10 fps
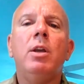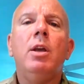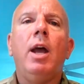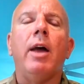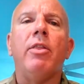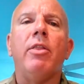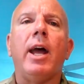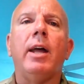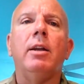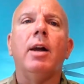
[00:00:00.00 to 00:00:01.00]
And
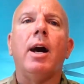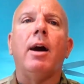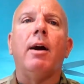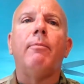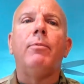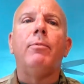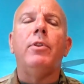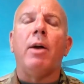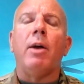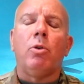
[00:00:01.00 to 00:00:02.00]
then
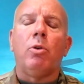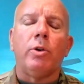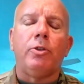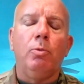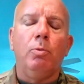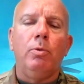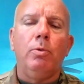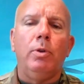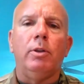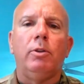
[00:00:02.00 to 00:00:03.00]
of course,
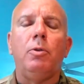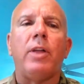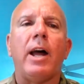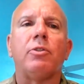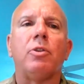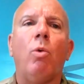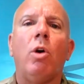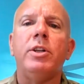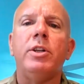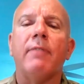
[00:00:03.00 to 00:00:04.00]
in 2001, you
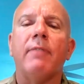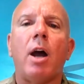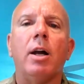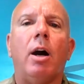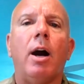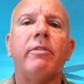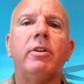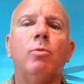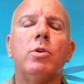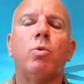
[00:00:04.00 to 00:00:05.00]
have 9/11,
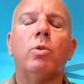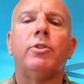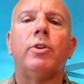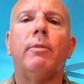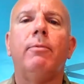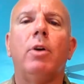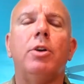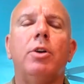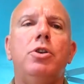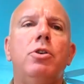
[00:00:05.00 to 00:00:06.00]
which was a
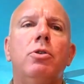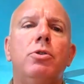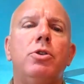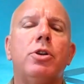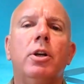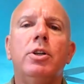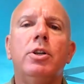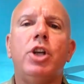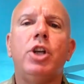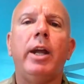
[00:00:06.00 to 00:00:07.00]
huge
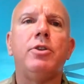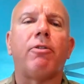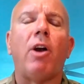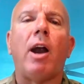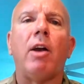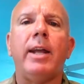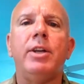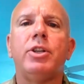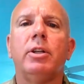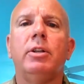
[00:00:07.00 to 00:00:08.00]
change for our
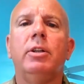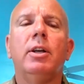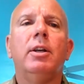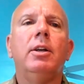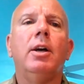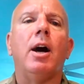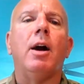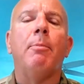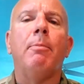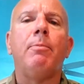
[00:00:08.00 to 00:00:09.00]
nation.
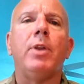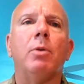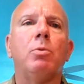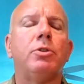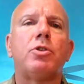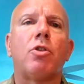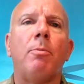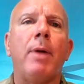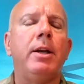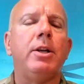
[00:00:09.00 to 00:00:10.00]
It was a
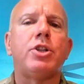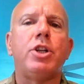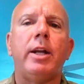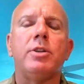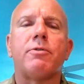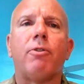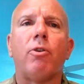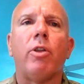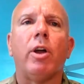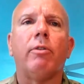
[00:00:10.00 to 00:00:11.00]
tremendous change for
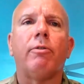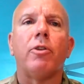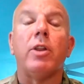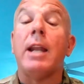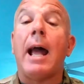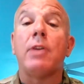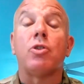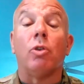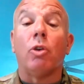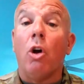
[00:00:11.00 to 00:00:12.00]
the
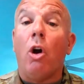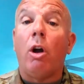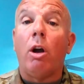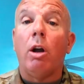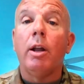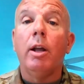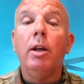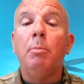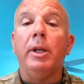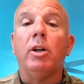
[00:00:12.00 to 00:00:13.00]
National Guard
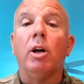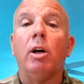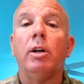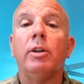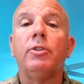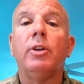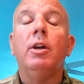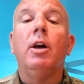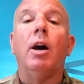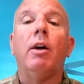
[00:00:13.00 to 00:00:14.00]
because
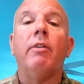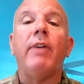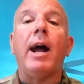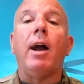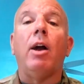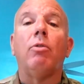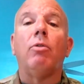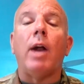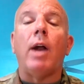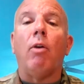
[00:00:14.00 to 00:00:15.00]
of our
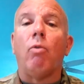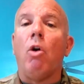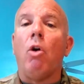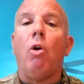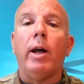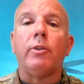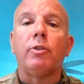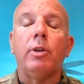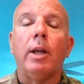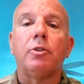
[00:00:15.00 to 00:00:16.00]
role
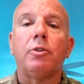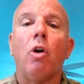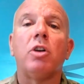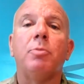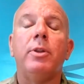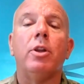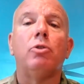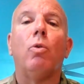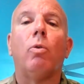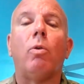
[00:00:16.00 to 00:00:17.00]
as guardsmen, the
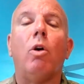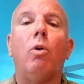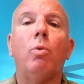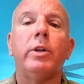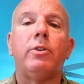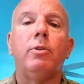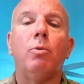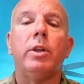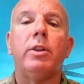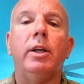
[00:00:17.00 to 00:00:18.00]
dual role with
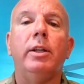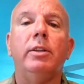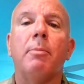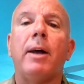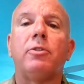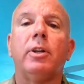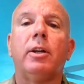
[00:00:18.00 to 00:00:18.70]
the domestic